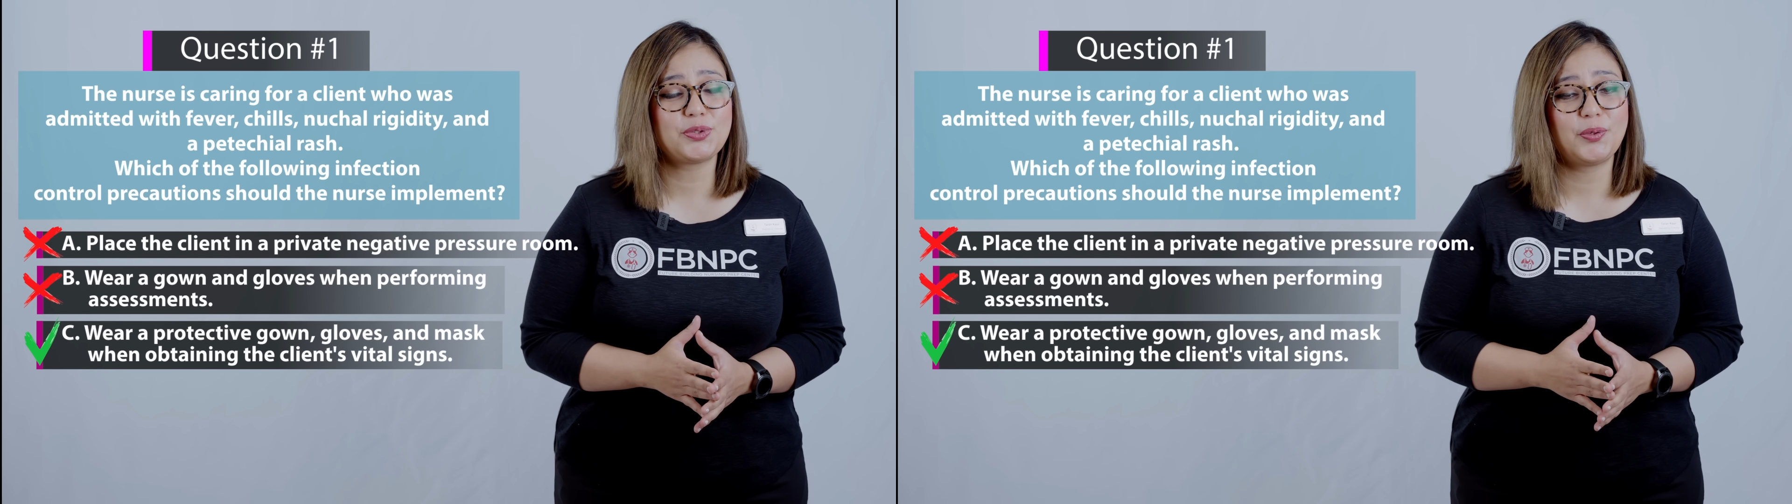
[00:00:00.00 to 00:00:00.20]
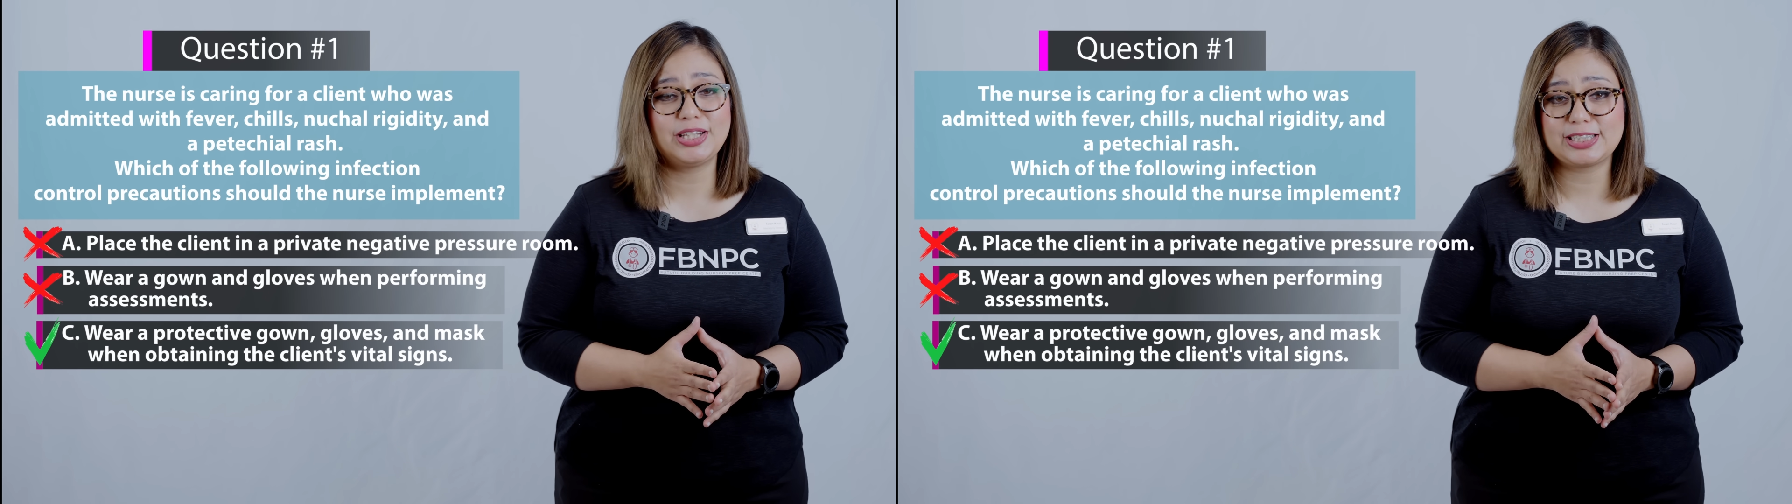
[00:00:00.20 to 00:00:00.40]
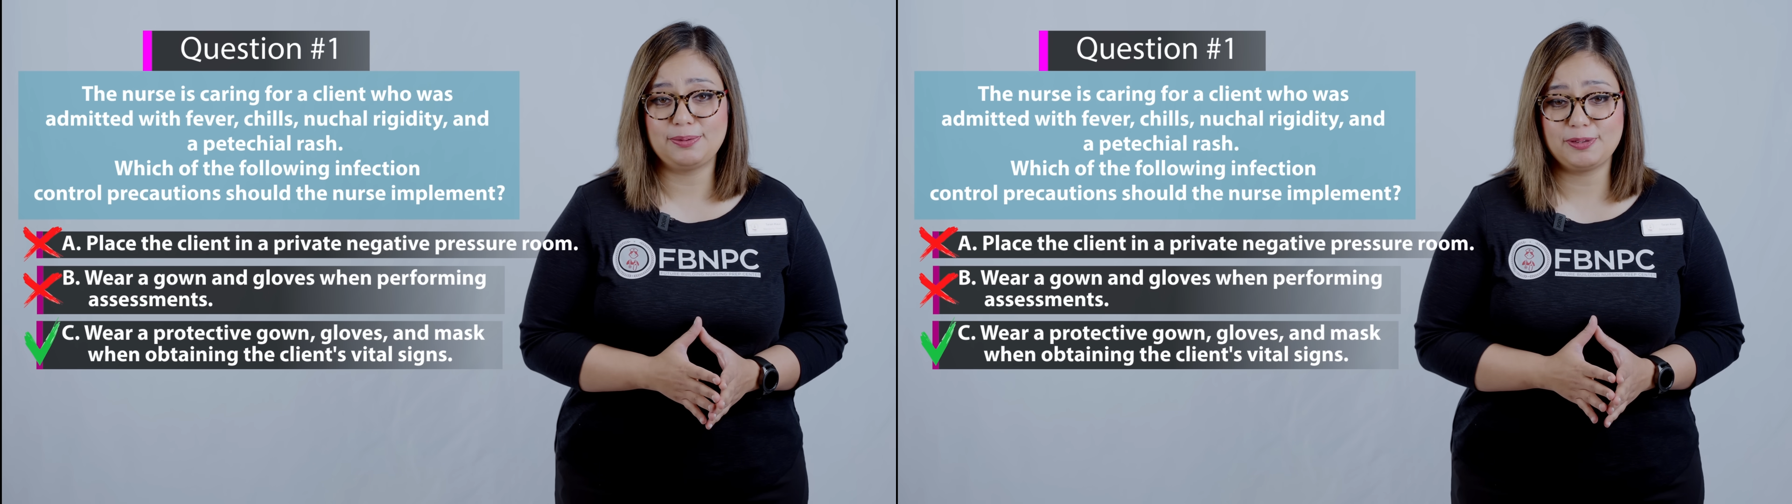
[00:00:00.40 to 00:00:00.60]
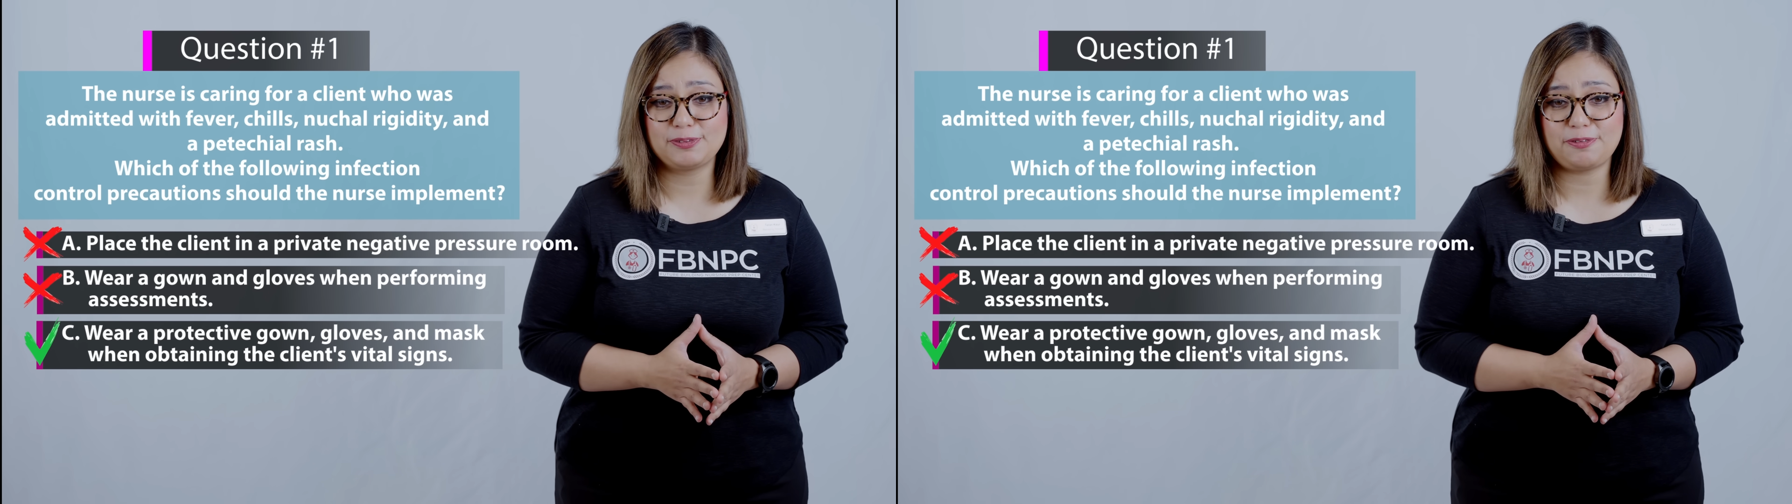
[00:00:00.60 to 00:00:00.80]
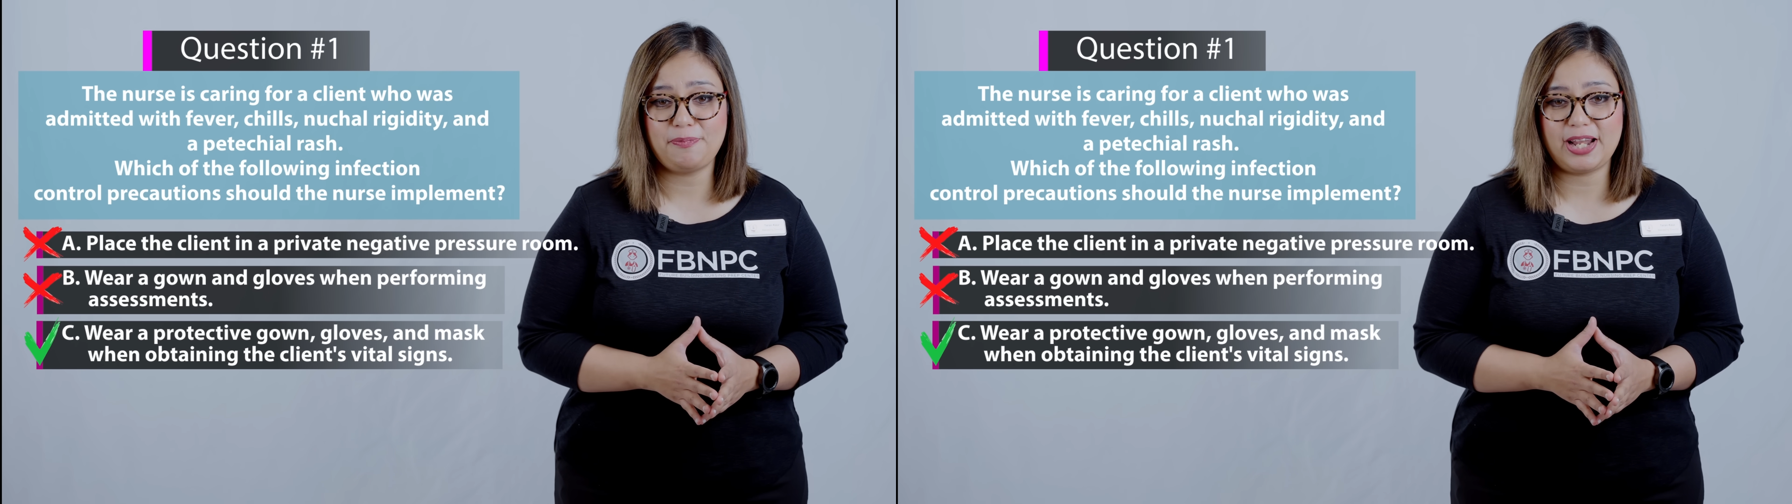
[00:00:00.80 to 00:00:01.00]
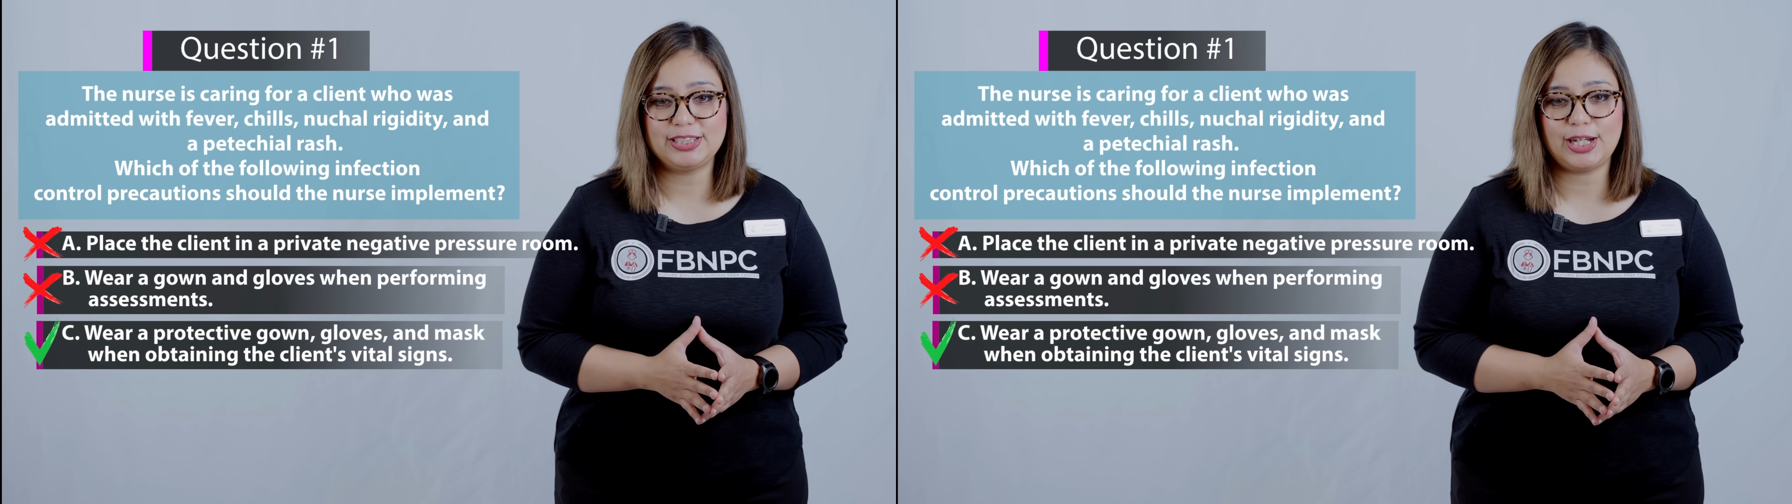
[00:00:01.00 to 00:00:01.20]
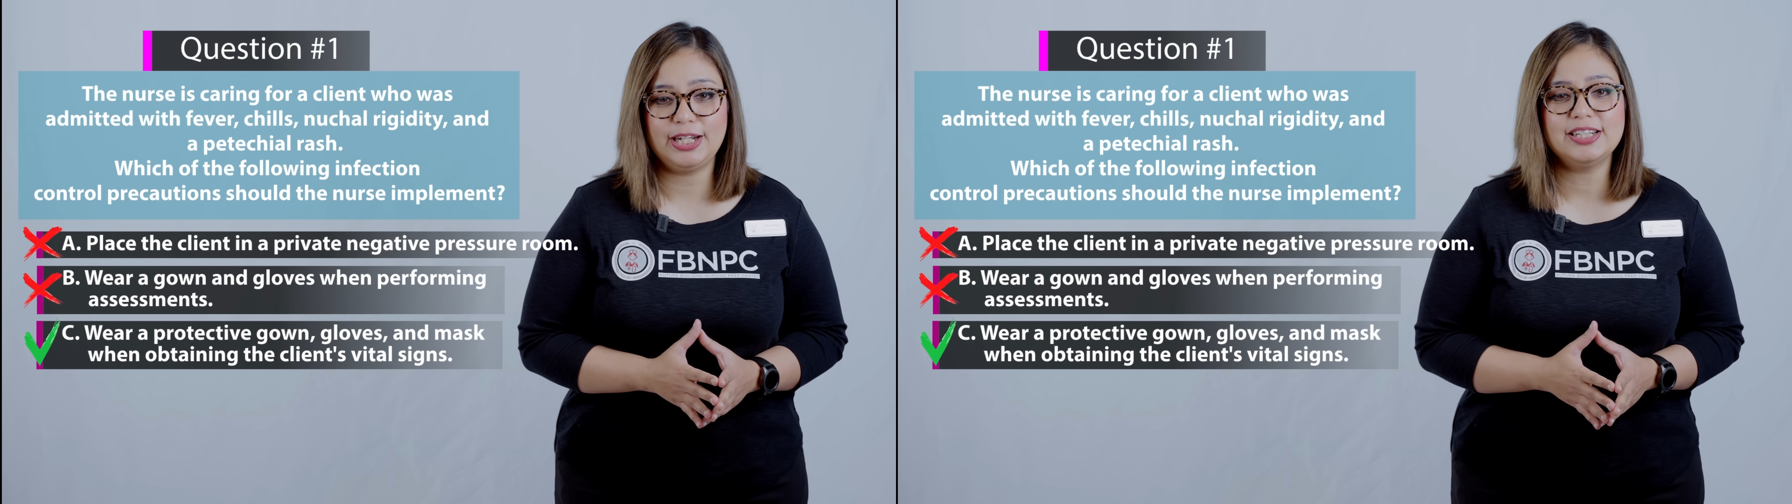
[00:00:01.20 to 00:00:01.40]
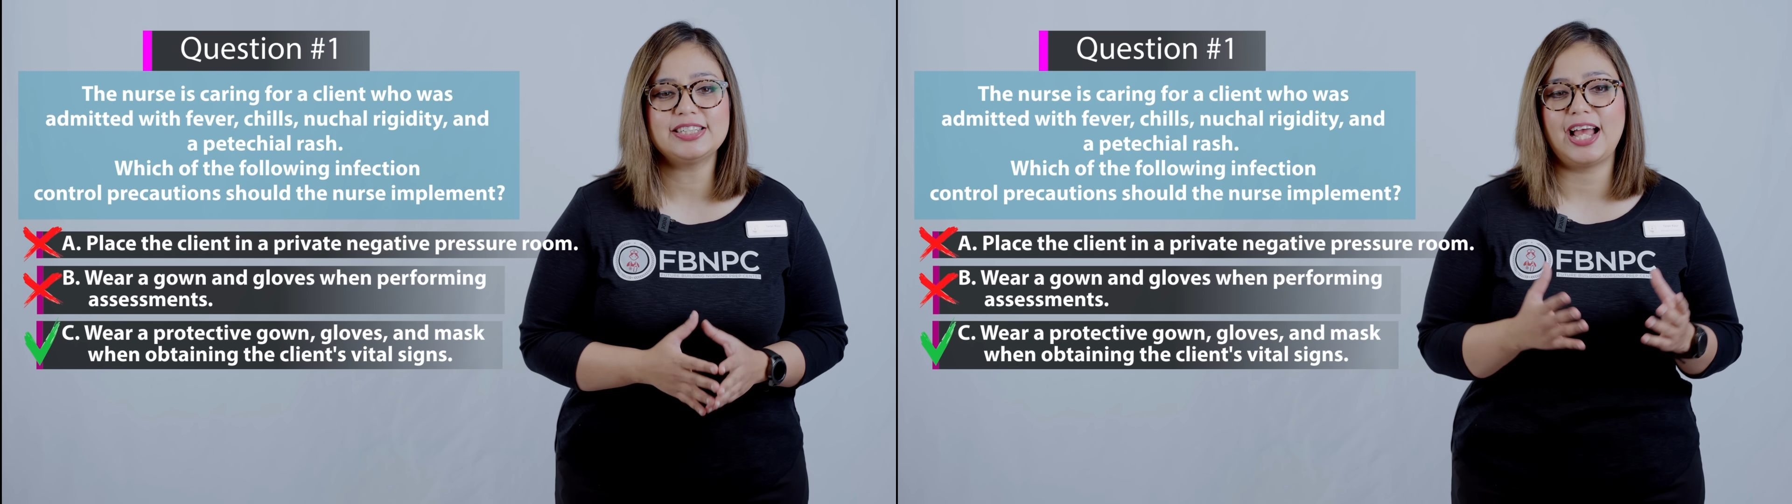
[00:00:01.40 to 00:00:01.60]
showing the symptoms of meningitis